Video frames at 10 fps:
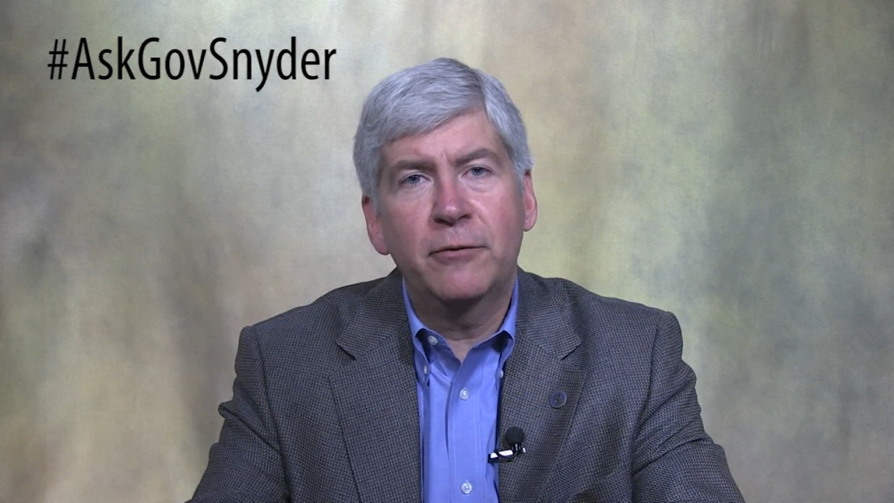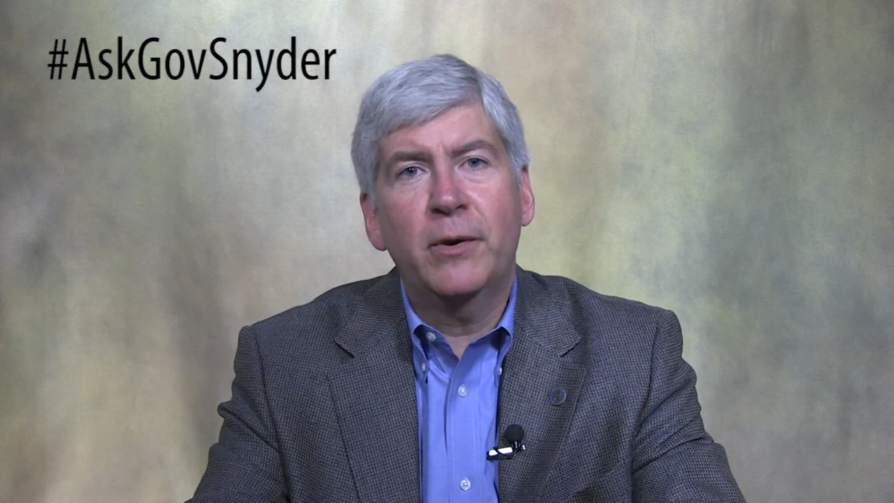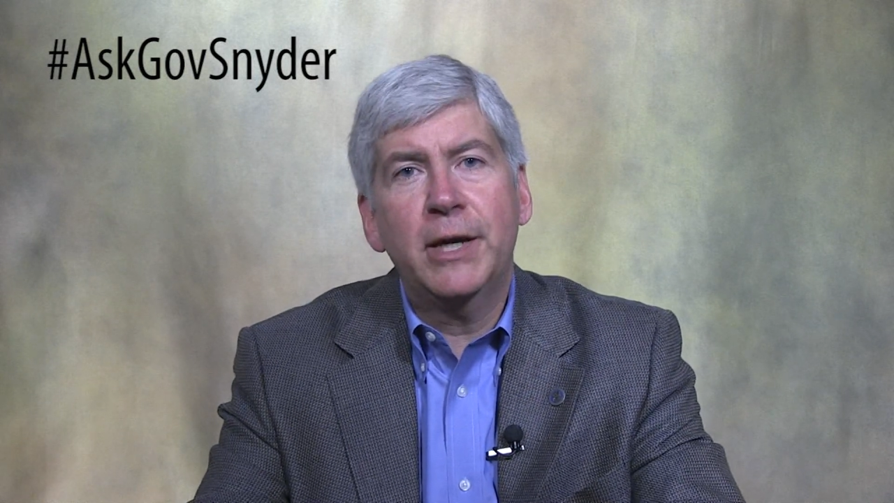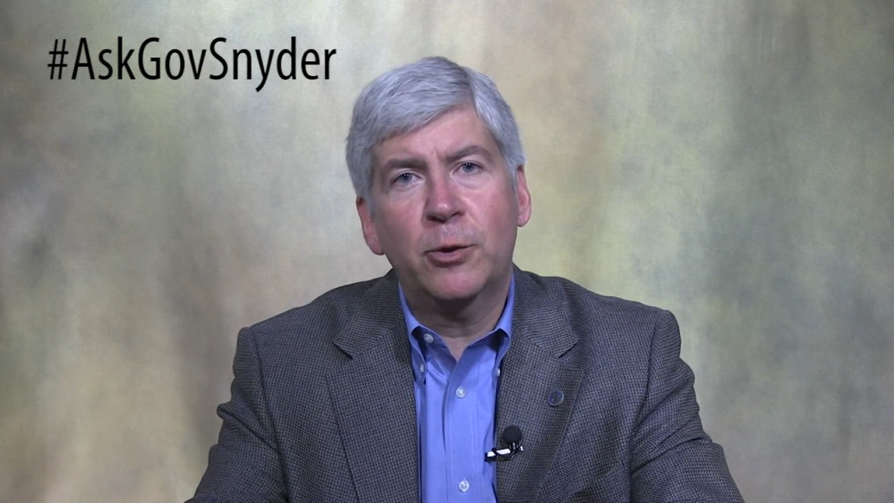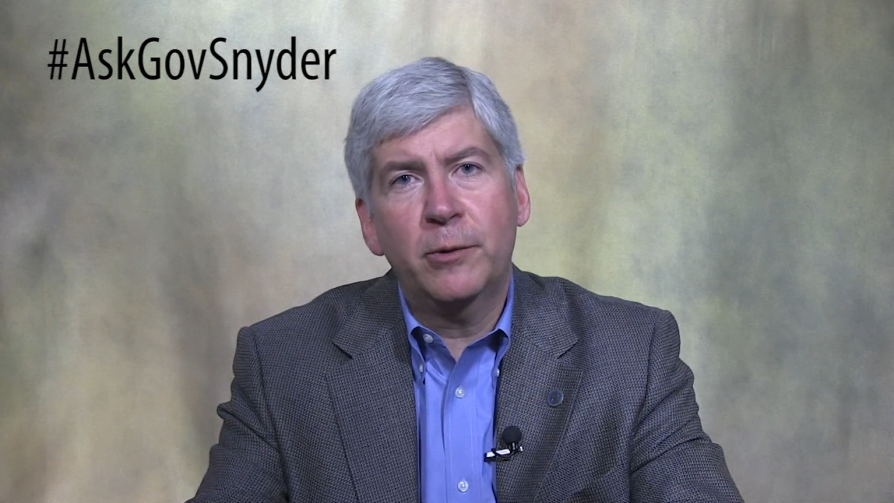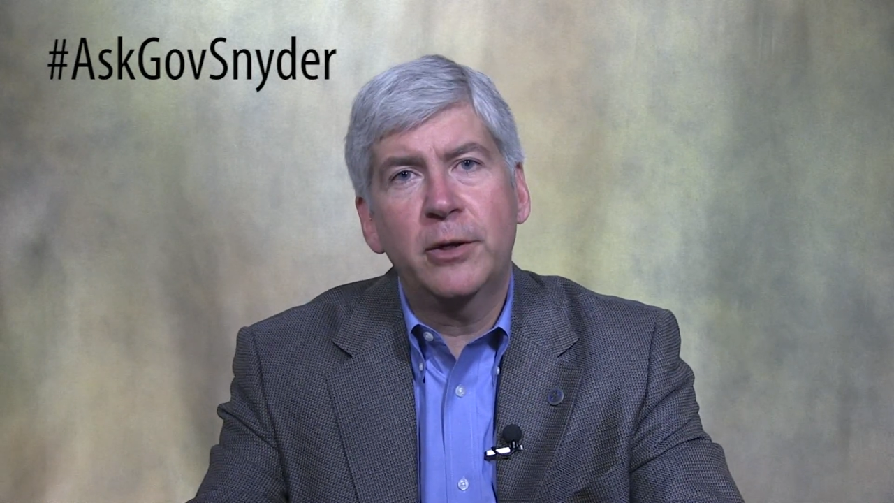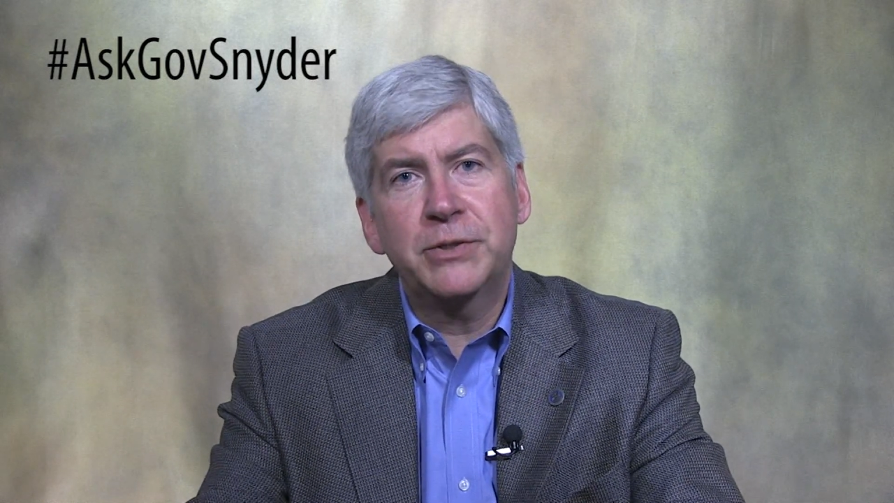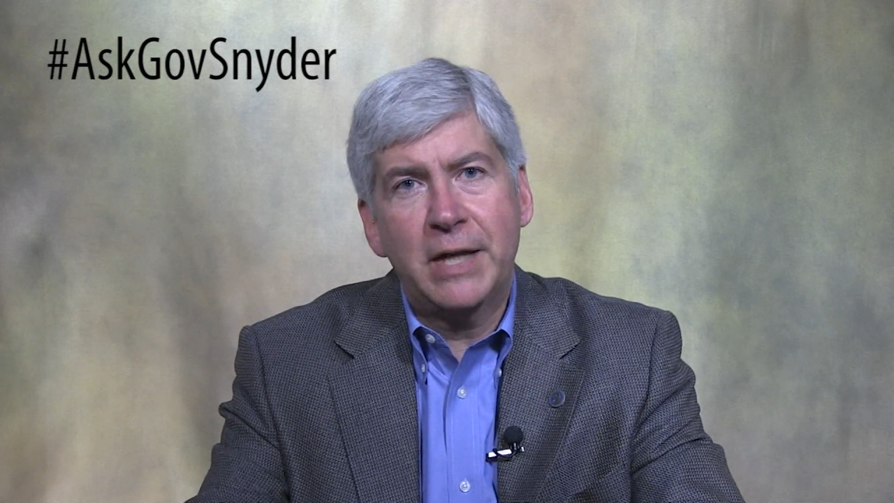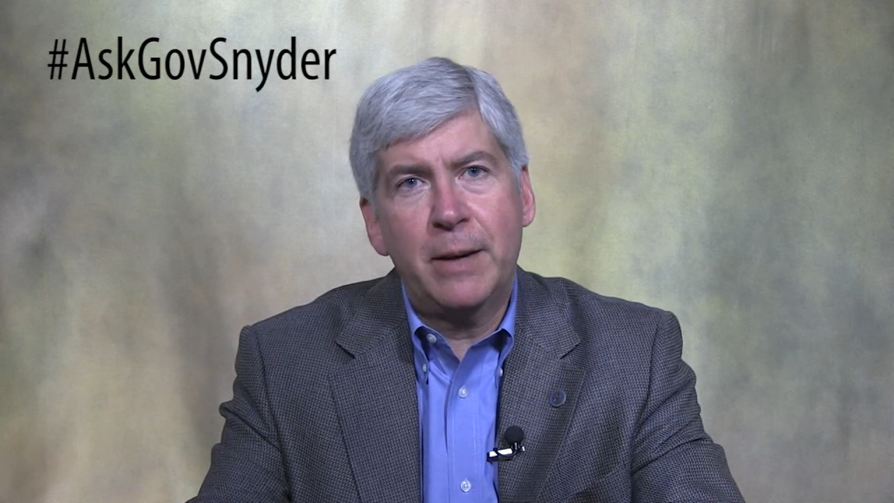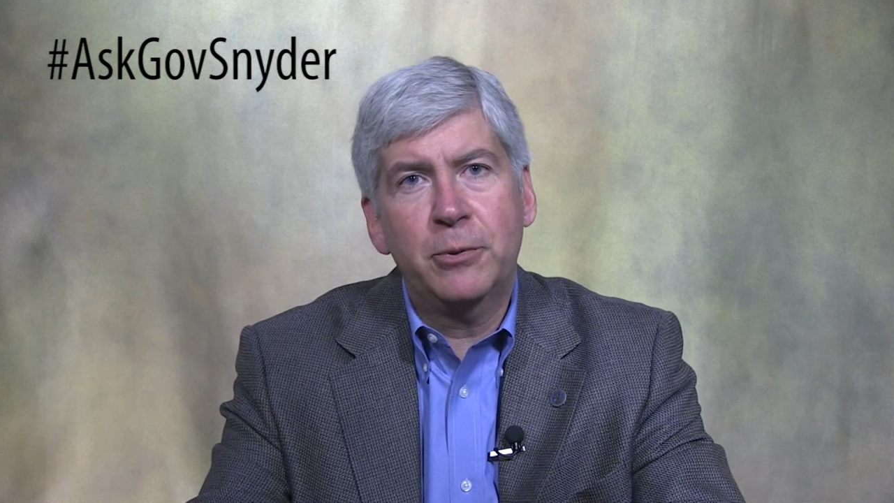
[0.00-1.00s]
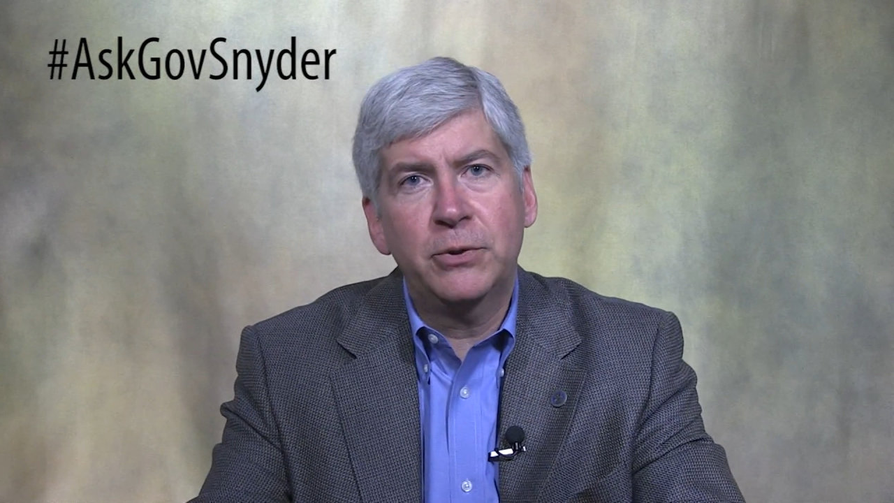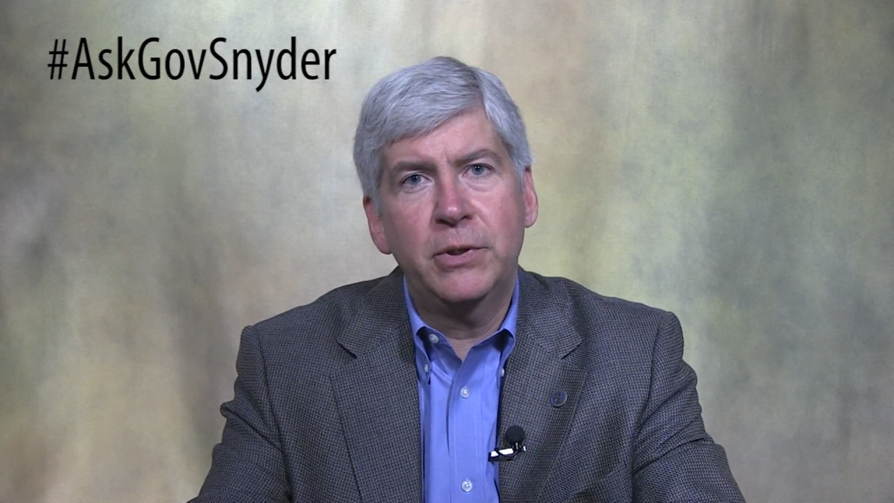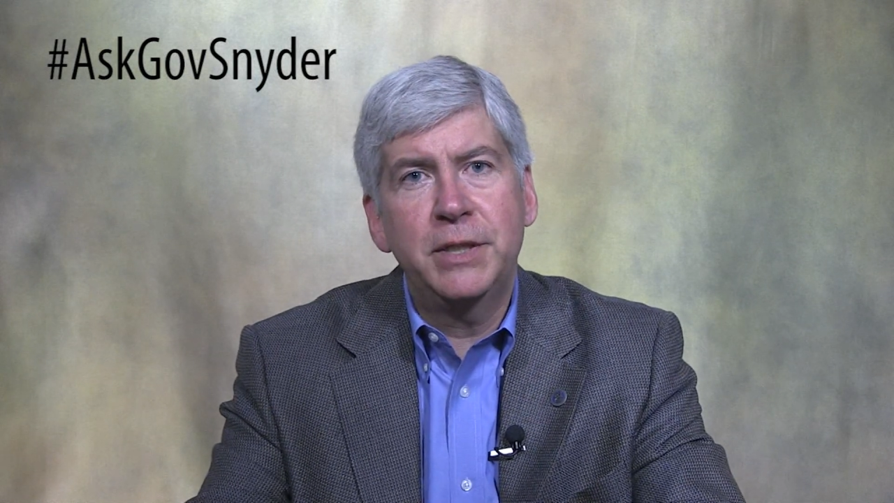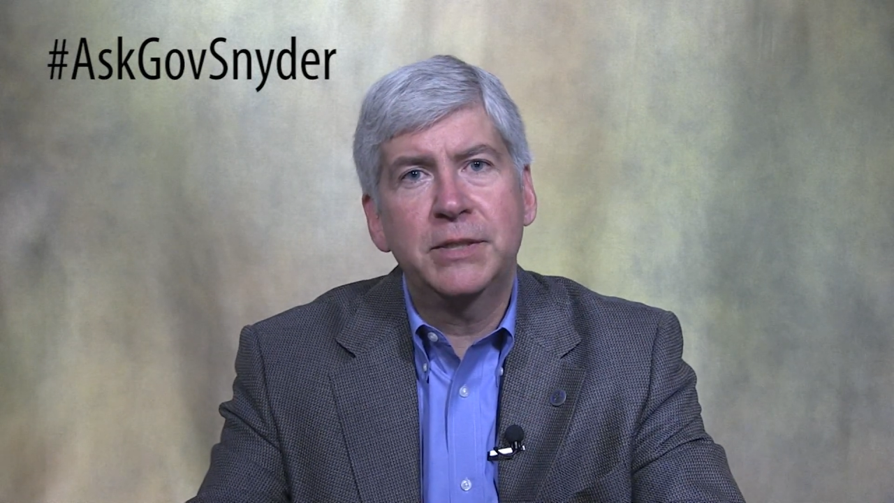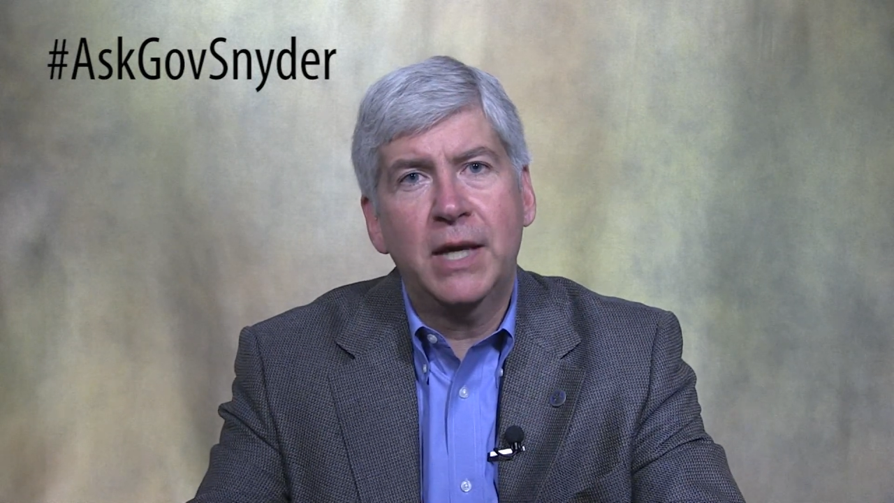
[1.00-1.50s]
great careers and
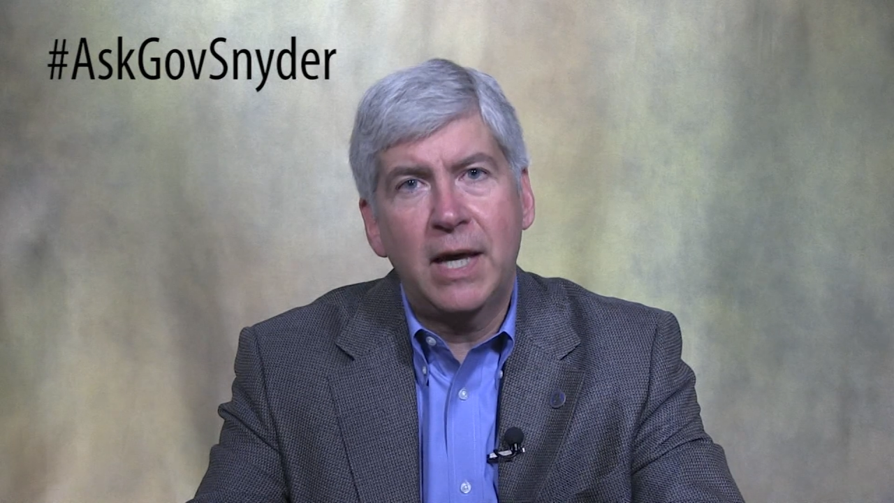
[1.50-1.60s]
opportunities,